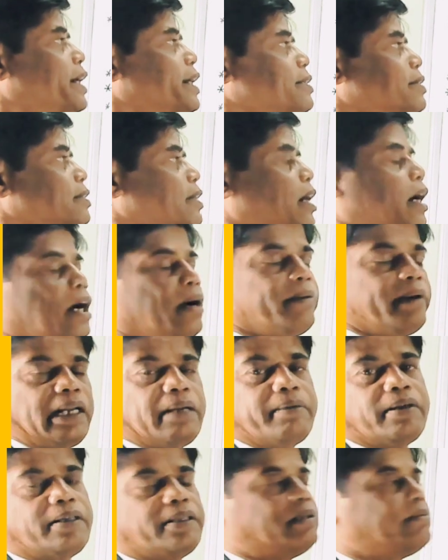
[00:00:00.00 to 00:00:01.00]
dyes
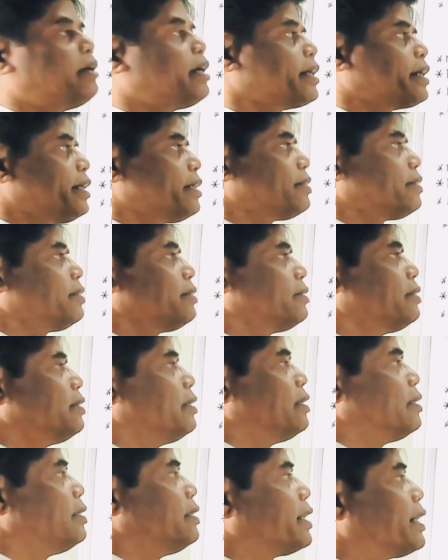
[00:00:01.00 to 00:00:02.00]
available in the market,
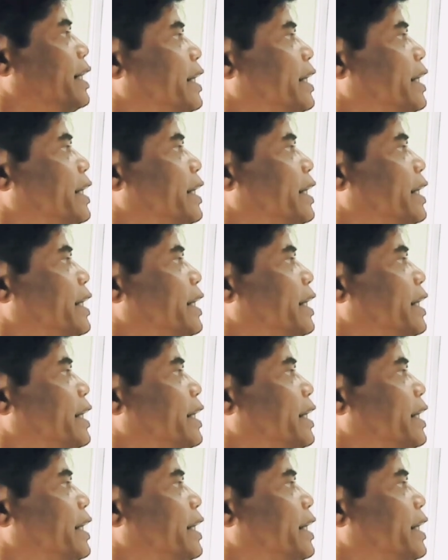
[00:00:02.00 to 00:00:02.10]
the